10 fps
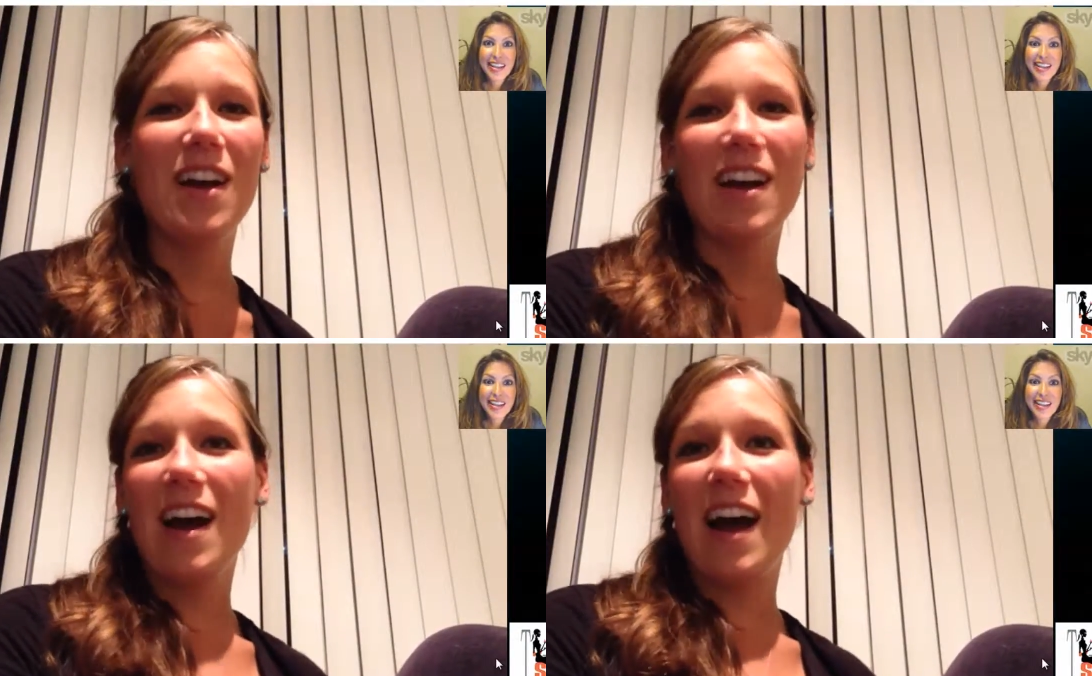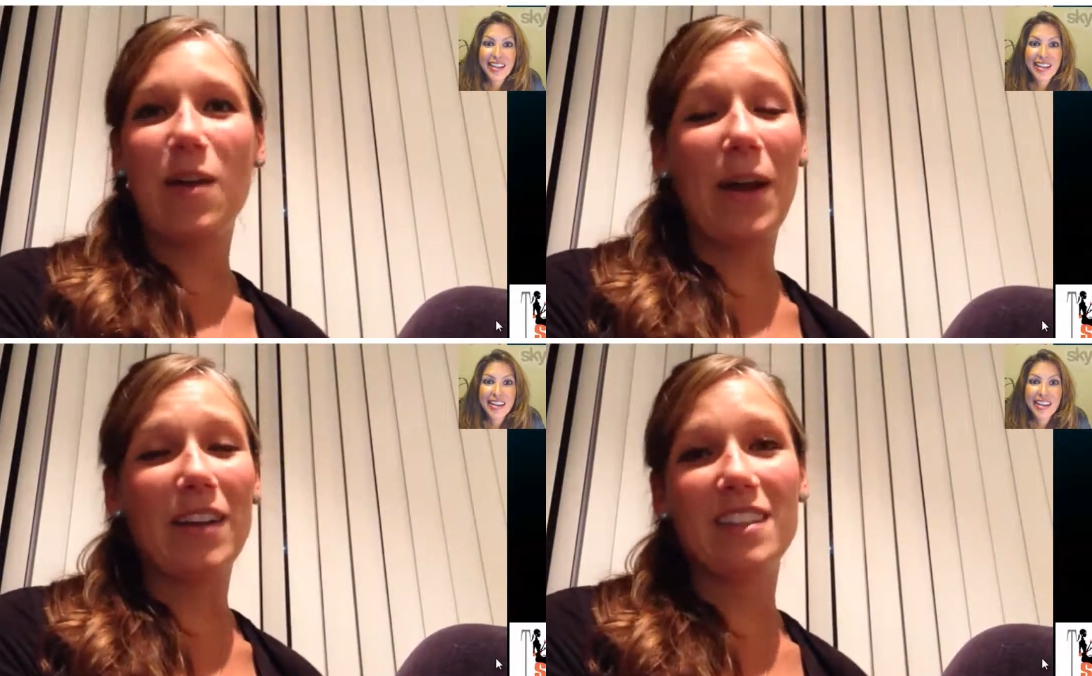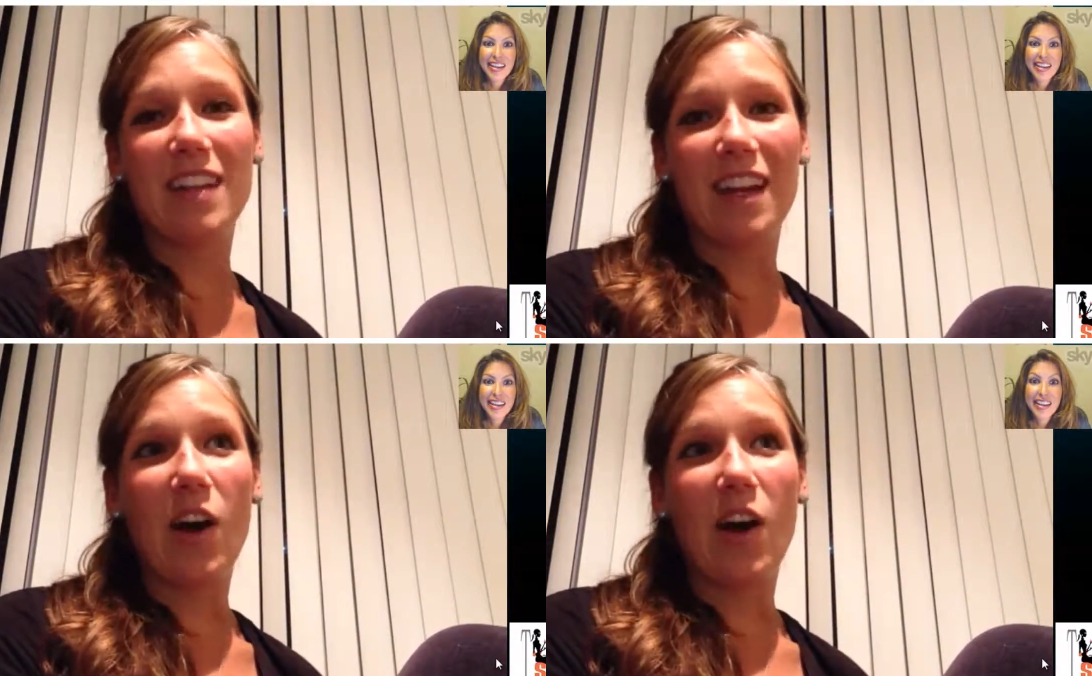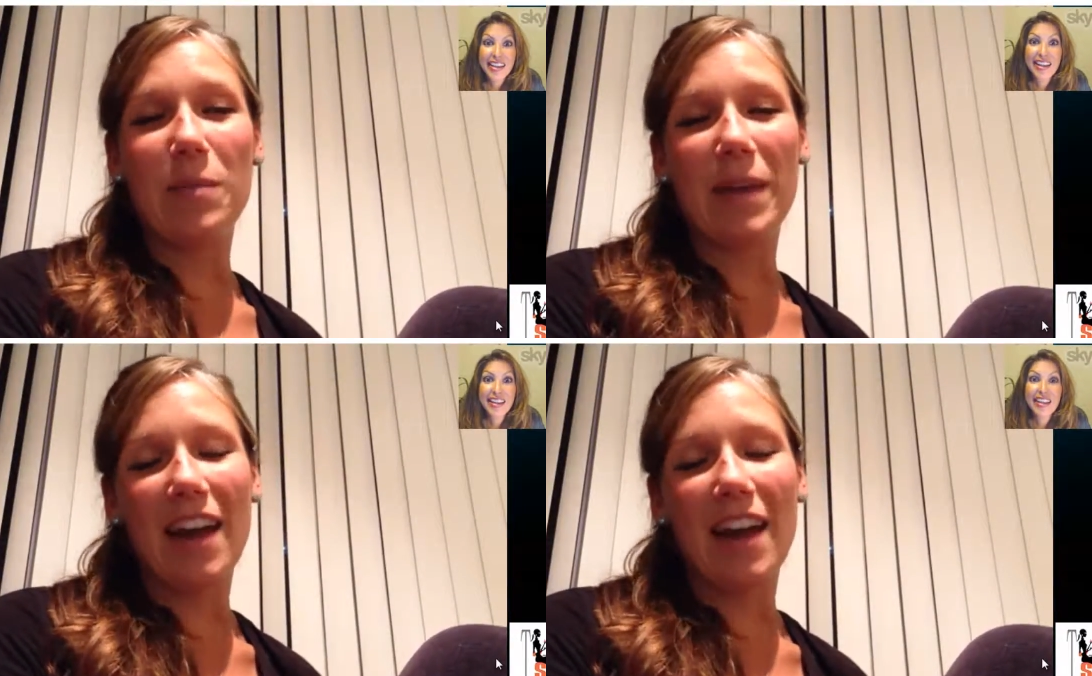Speaker 1: I went and got a
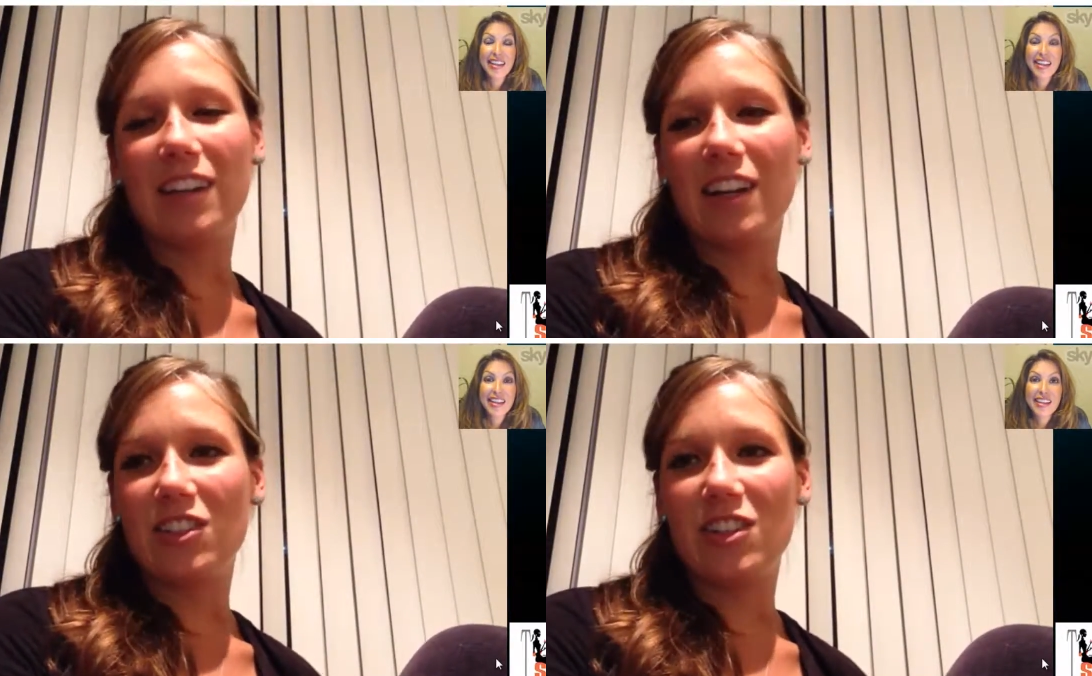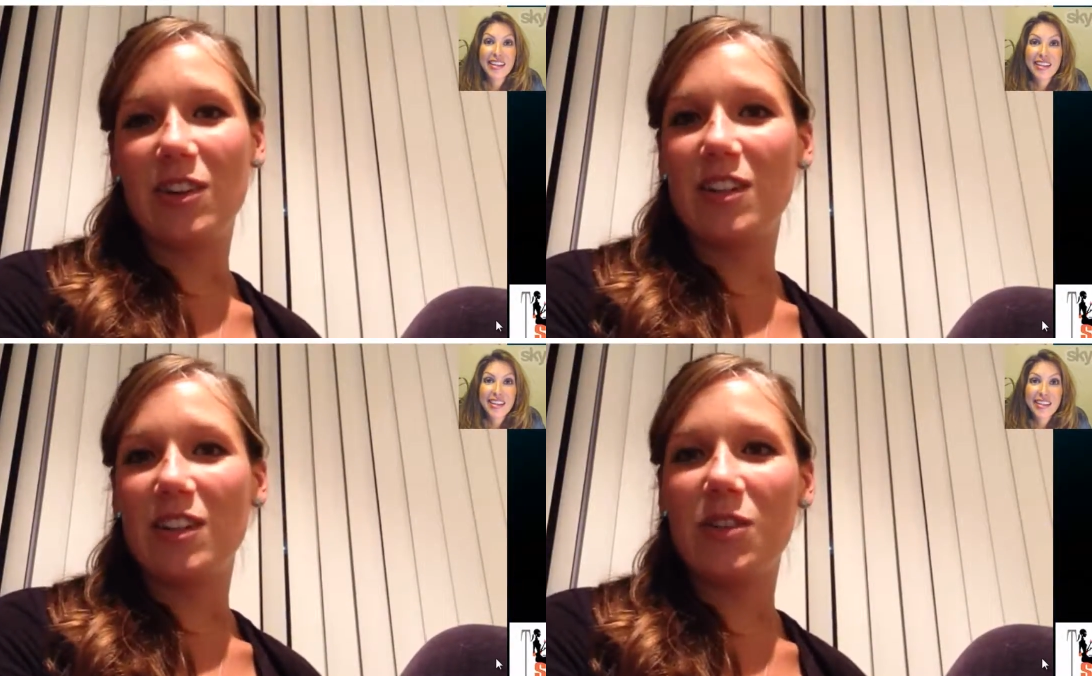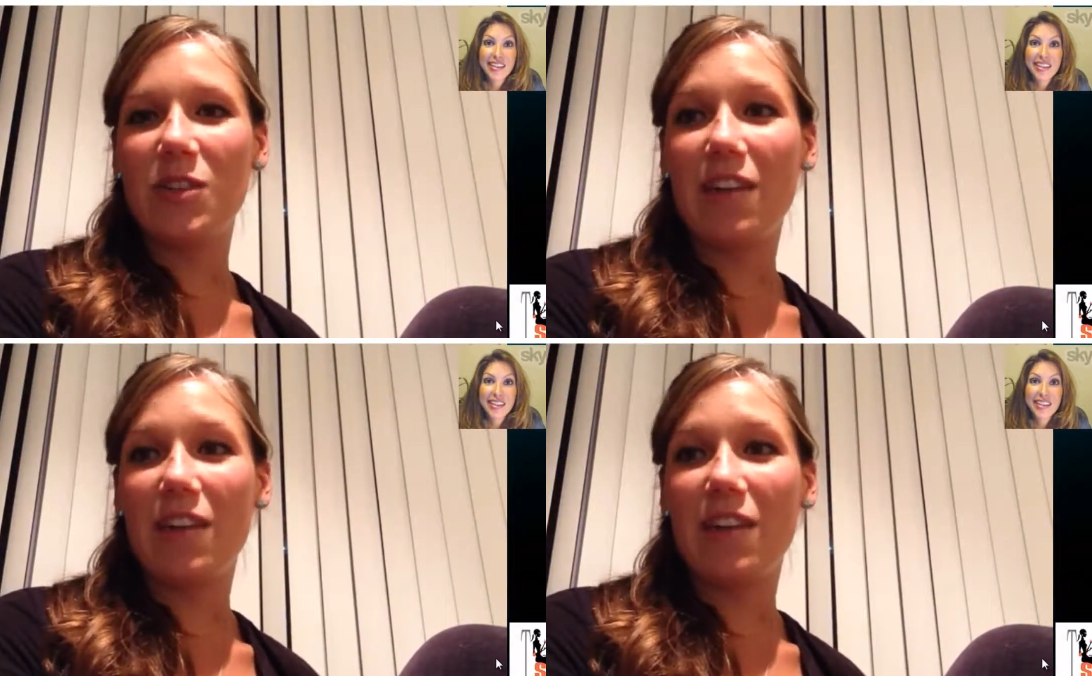mechanical engineering degree.